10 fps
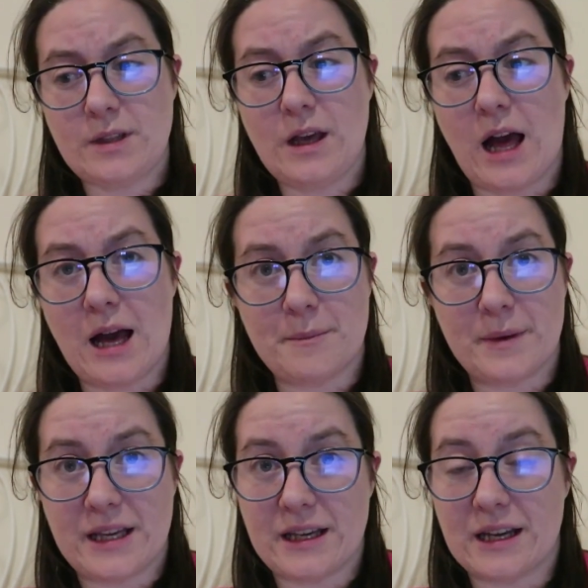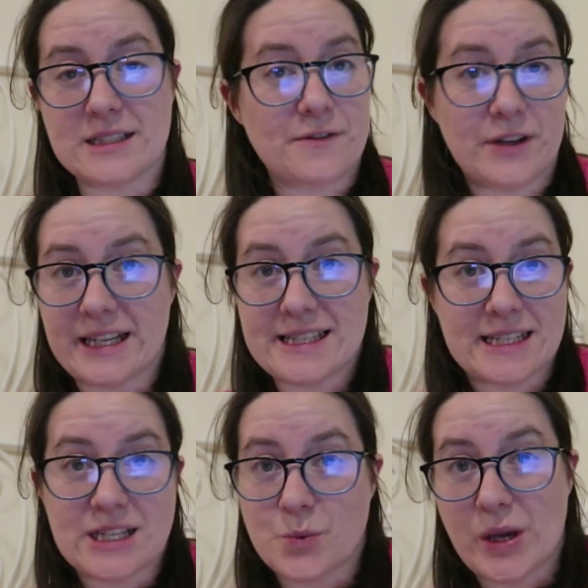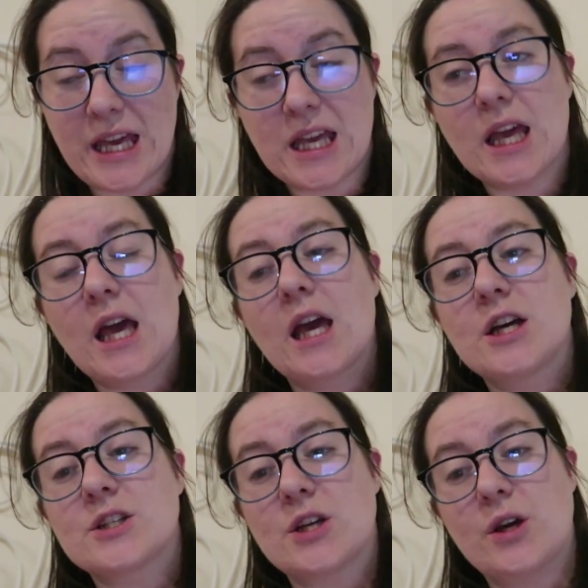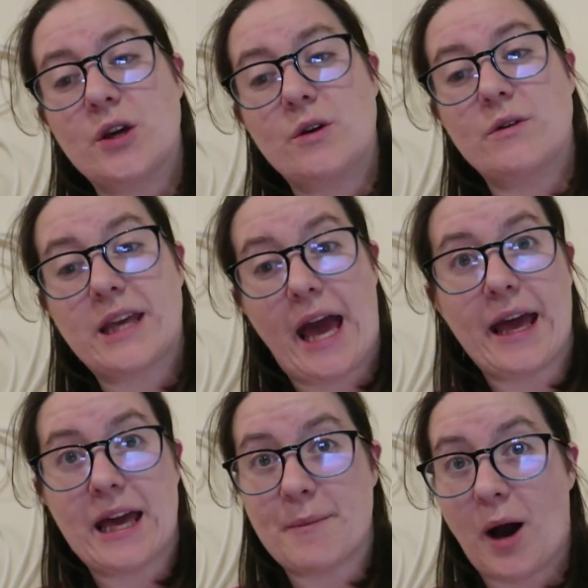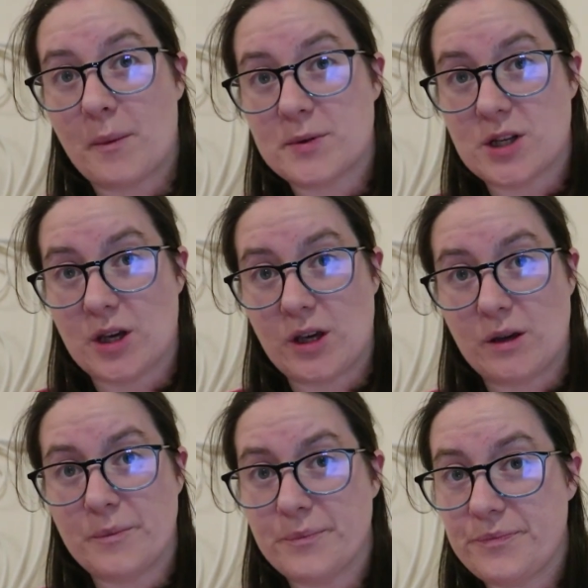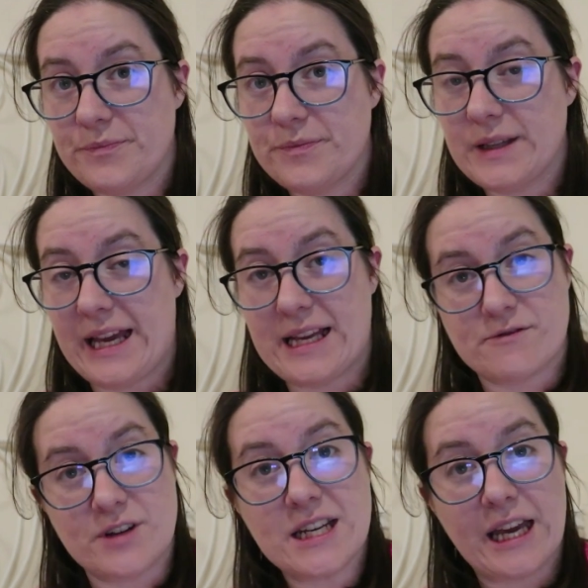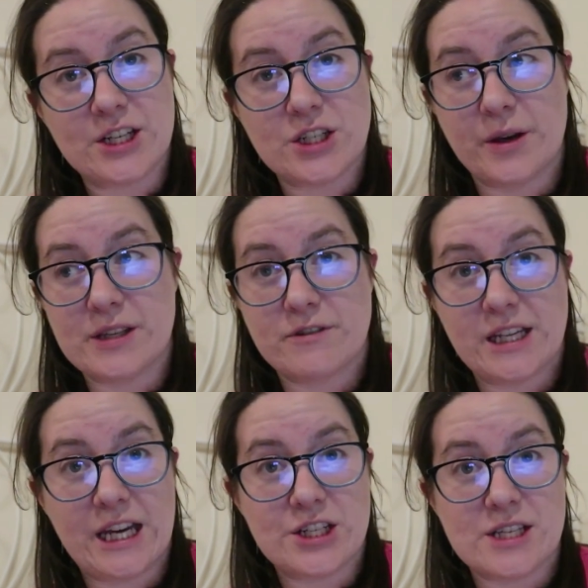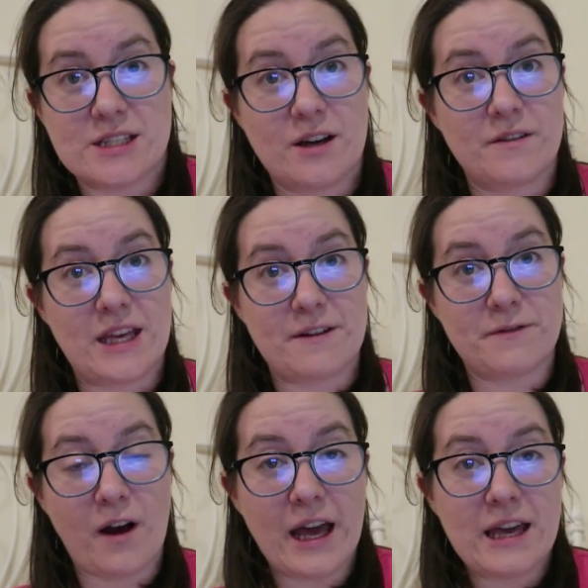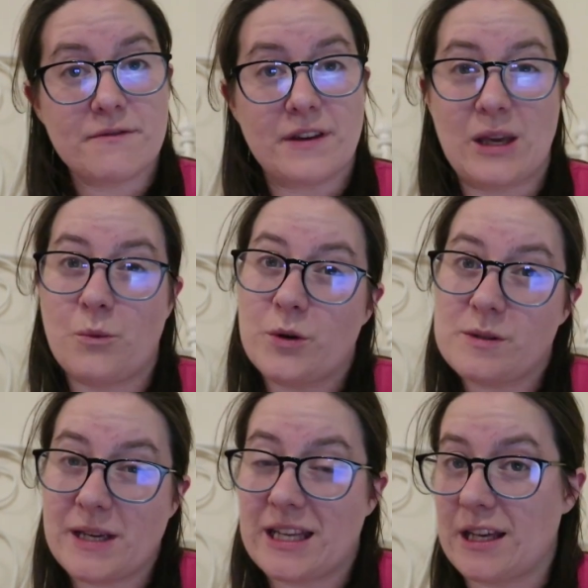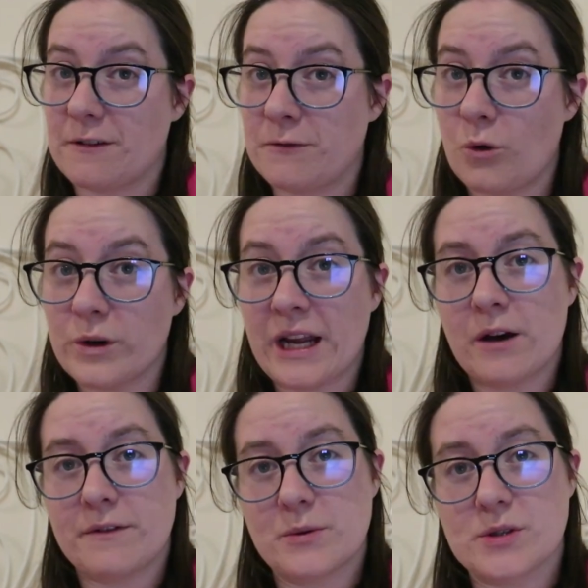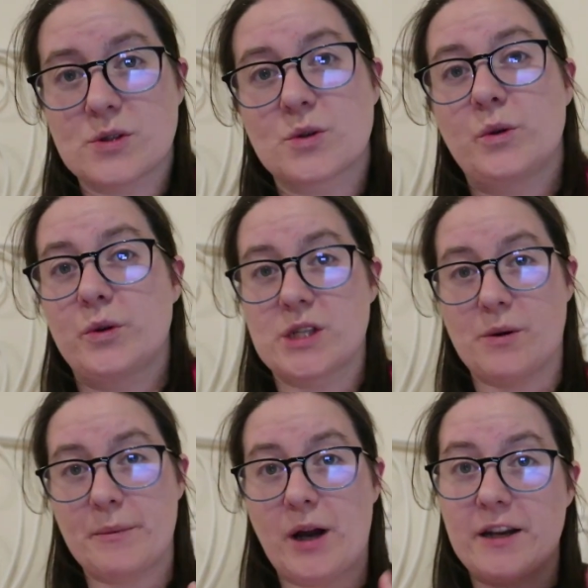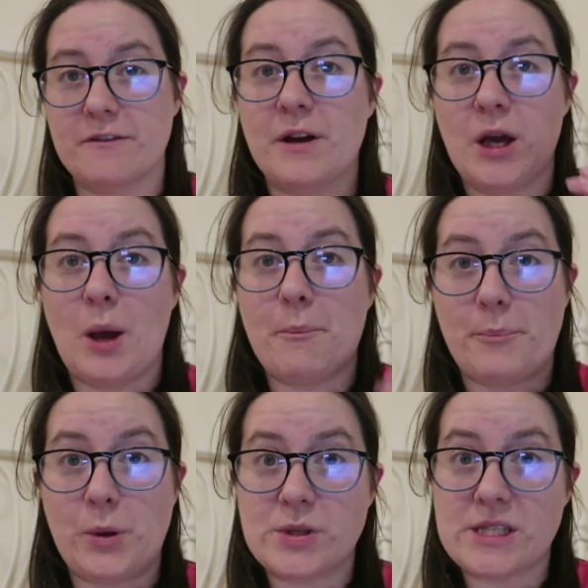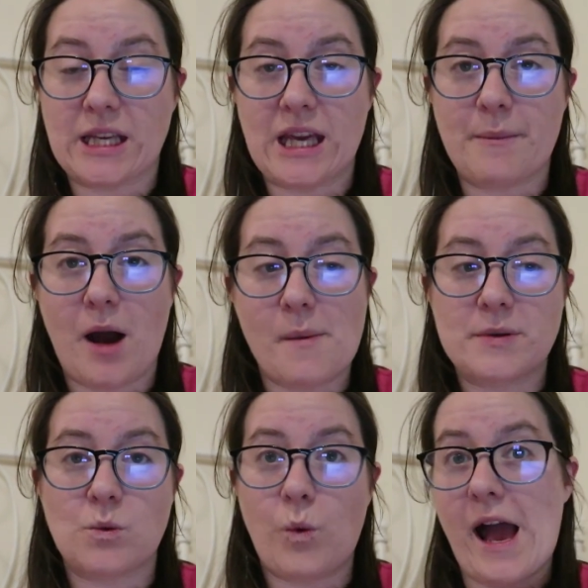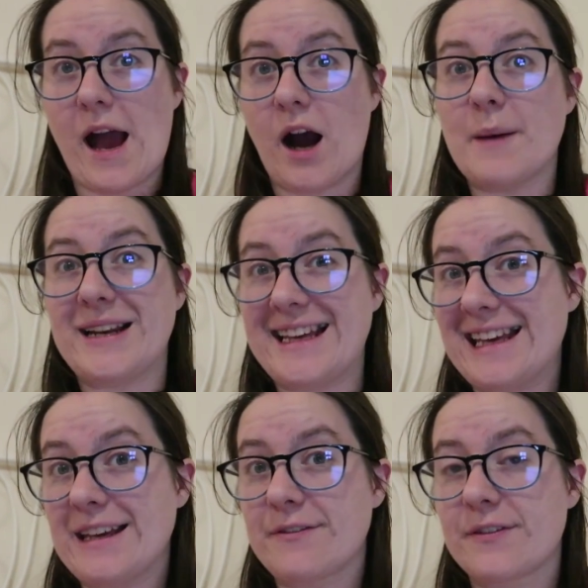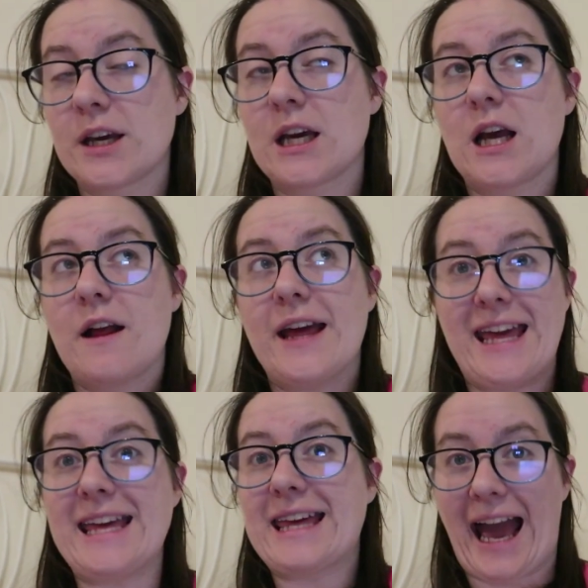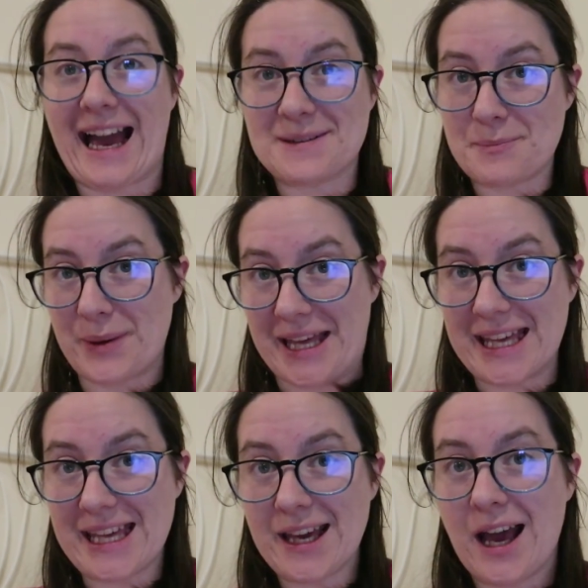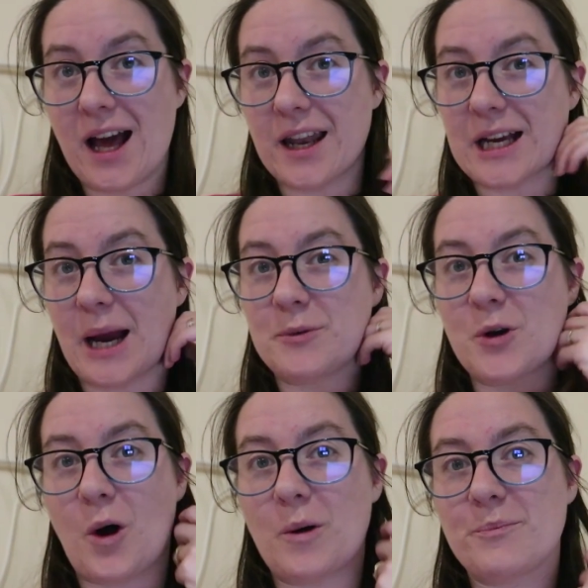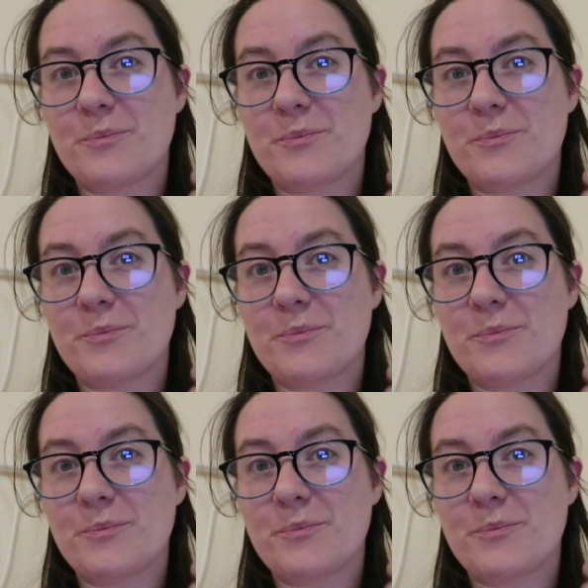a different list each week, to get him up to his reading age. You know, his reading age is of year 5. He would be in year 4 now if he was at school, so I'm kind of boosting him up to where I believe he can be. Like, I'm not